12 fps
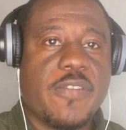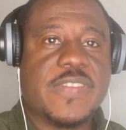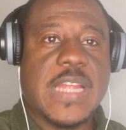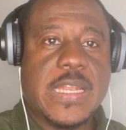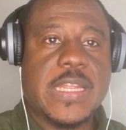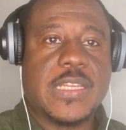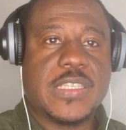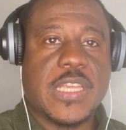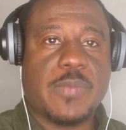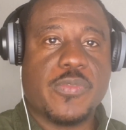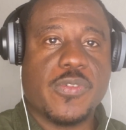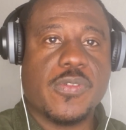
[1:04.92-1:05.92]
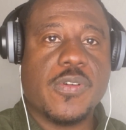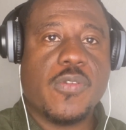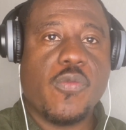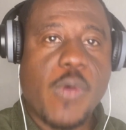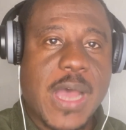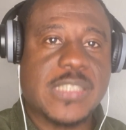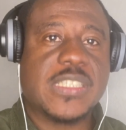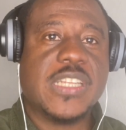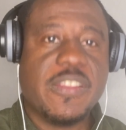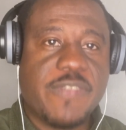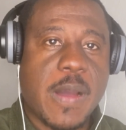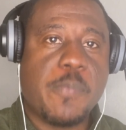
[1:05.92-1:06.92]
of the league table, whilst
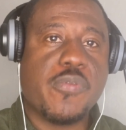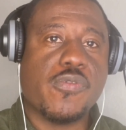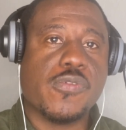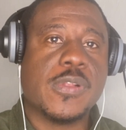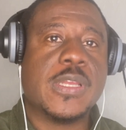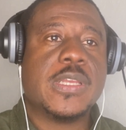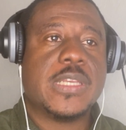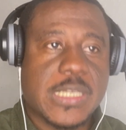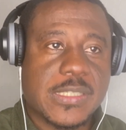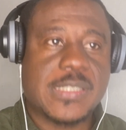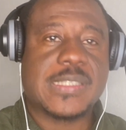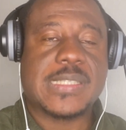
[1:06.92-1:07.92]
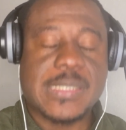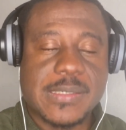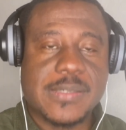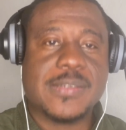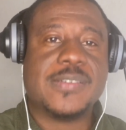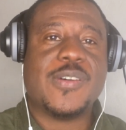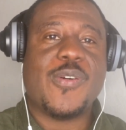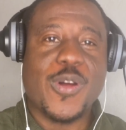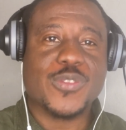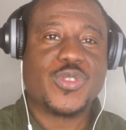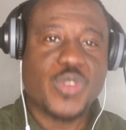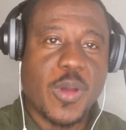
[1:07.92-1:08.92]
Liverpool is still
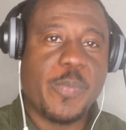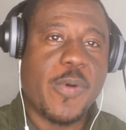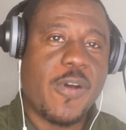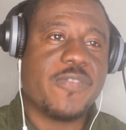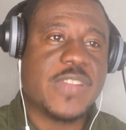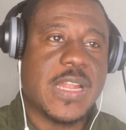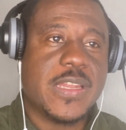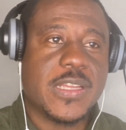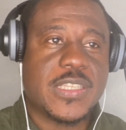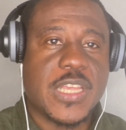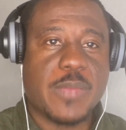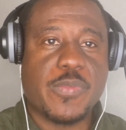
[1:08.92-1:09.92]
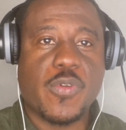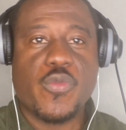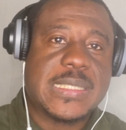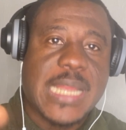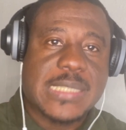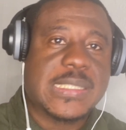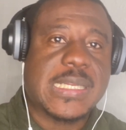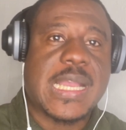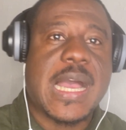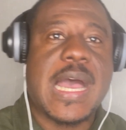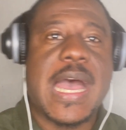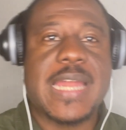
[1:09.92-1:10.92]
on top of the league table. The
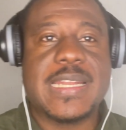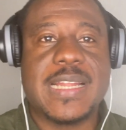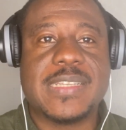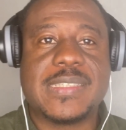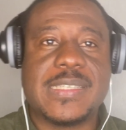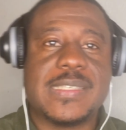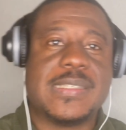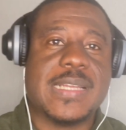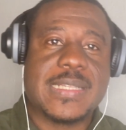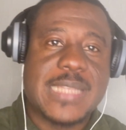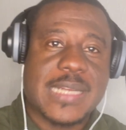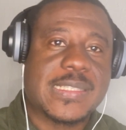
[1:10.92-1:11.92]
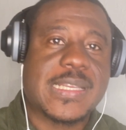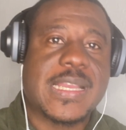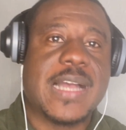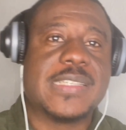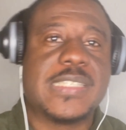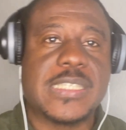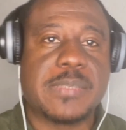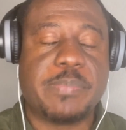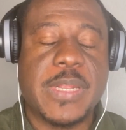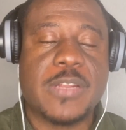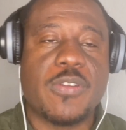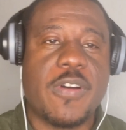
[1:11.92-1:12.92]
tactical analysis, the tactical
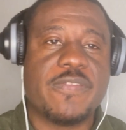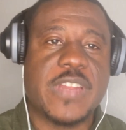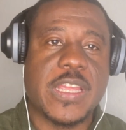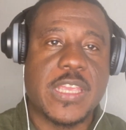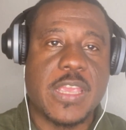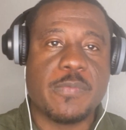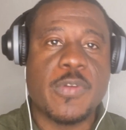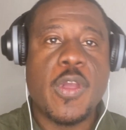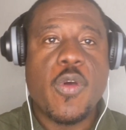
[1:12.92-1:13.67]
discipline of the game,